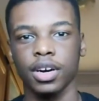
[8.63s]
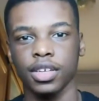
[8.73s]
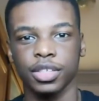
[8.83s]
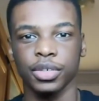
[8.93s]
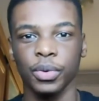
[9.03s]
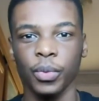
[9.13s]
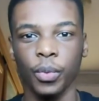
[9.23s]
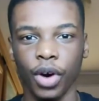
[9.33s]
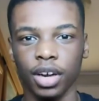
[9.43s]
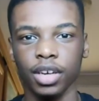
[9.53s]
Arsenal
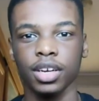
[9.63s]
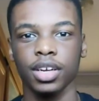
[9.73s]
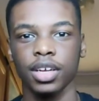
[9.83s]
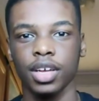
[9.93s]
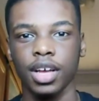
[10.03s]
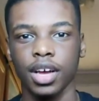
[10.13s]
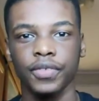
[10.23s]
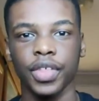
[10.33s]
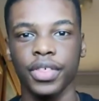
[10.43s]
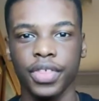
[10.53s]
1.
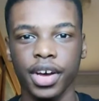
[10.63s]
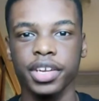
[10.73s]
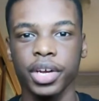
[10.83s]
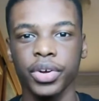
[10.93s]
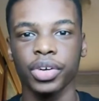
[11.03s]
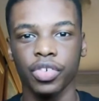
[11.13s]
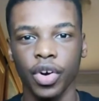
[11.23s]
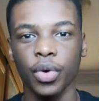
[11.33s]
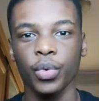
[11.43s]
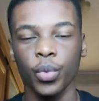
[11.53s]
For the third year in a
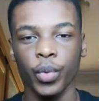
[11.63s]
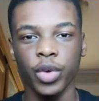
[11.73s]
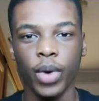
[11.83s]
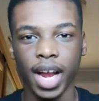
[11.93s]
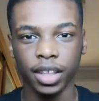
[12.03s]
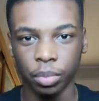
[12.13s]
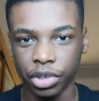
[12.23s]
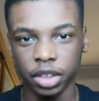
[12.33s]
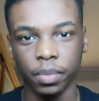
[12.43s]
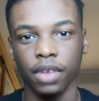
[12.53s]
row, we win at the
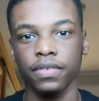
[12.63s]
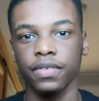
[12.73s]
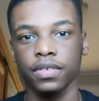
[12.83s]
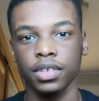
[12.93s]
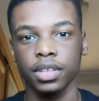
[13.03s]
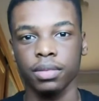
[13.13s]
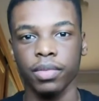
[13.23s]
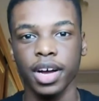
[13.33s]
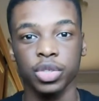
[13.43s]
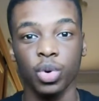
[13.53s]
Bridge, bruv.
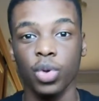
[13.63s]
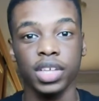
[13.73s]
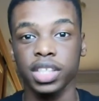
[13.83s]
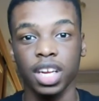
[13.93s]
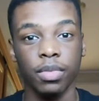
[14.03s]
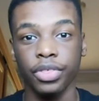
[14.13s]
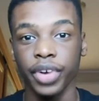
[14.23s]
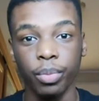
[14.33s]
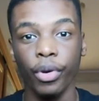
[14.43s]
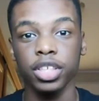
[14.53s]
Might as well call that stadium the
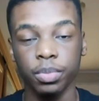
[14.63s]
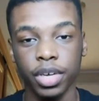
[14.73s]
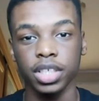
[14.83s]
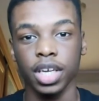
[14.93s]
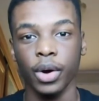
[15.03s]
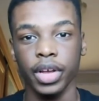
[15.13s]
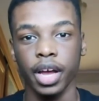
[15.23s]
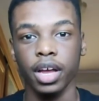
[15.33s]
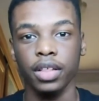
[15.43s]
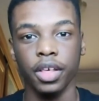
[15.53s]
3 points bridge now,
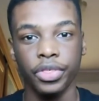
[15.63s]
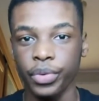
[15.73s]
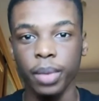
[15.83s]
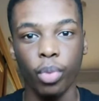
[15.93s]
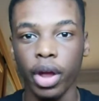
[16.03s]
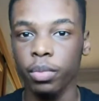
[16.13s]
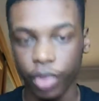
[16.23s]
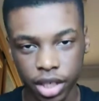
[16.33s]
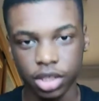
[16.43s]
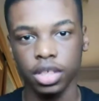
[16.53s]
yeah? The 3 point
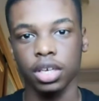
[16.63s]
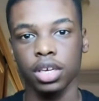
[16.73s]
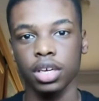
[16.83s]
bridge.